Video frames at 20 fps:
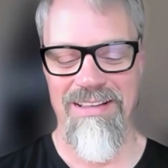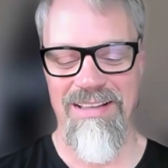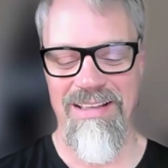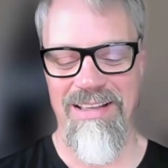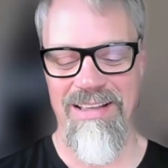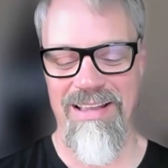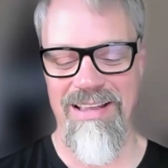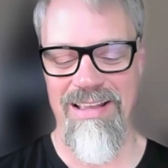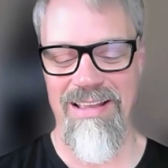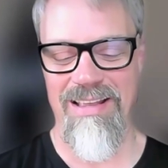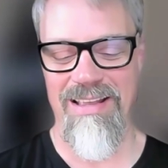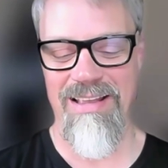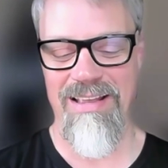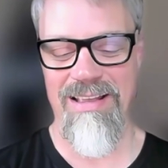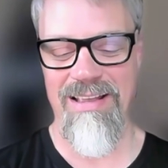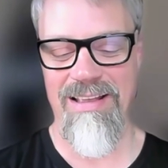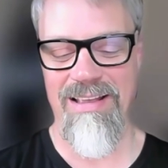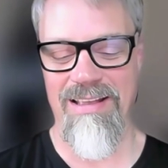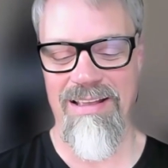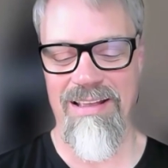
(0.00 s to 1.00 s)

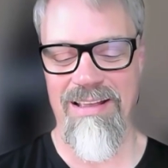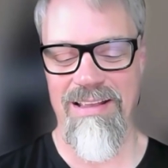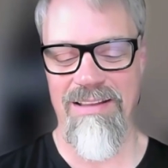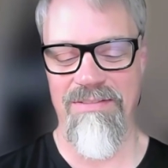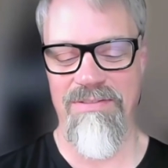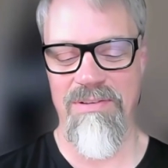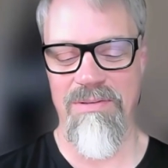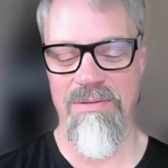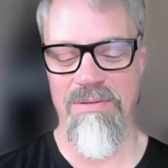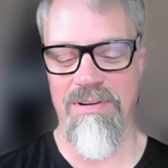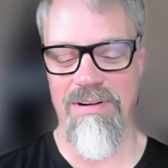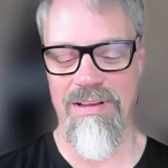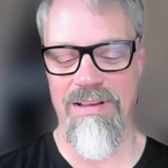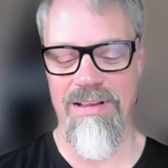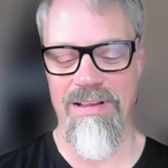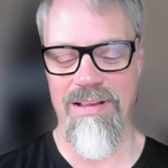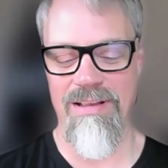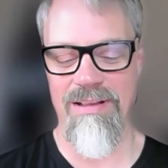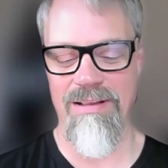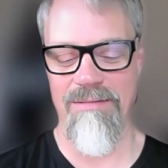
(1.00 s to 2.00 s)
If you want
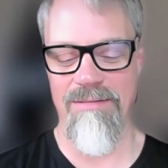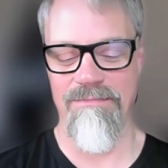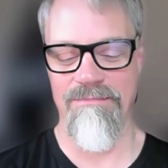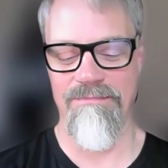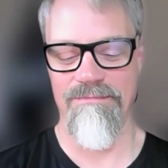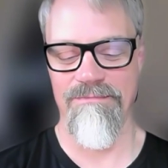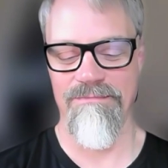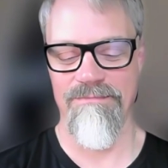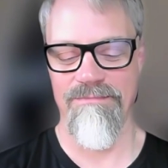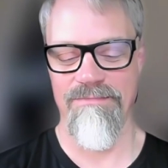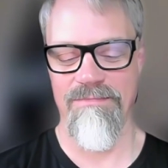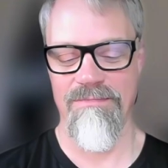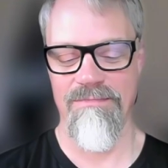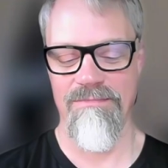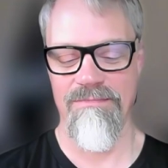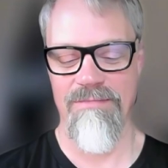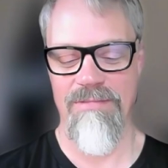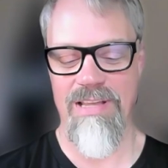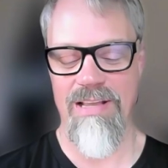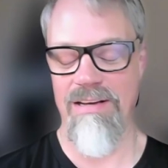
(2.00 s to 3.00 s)
to
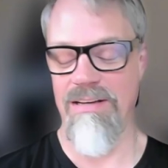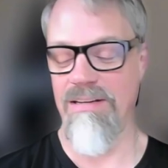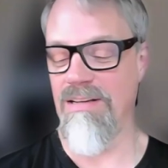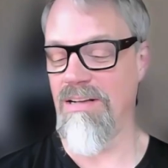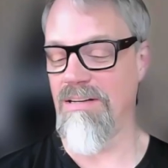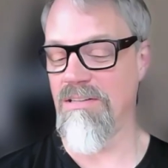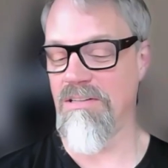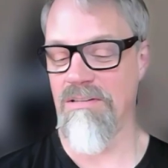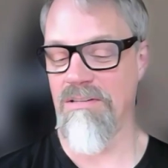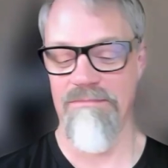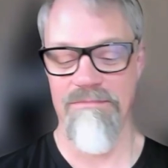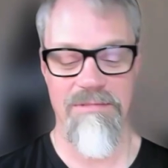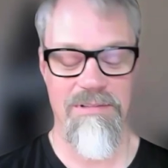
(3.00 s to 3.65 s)
get in touch.